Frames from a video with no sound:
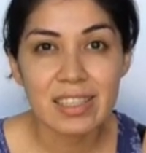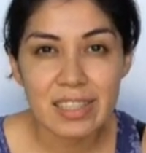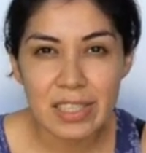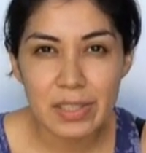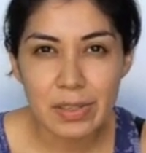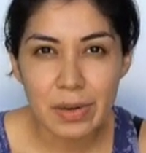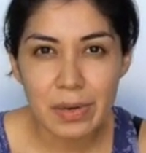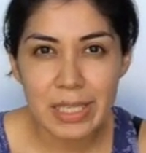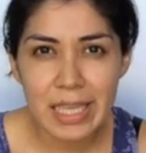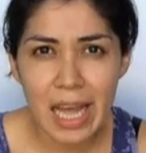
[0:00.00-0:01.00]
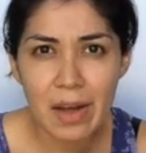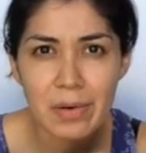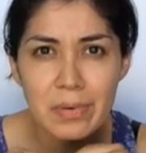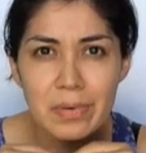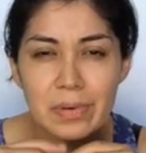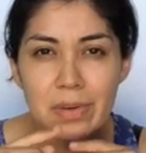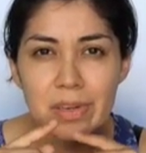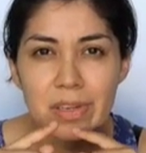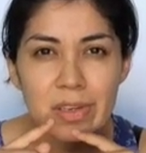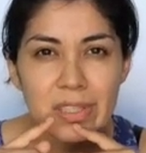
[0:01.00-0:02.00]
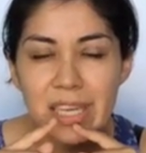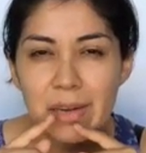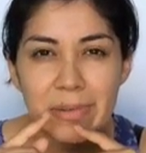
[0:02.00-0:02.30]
Did you notice how your tongue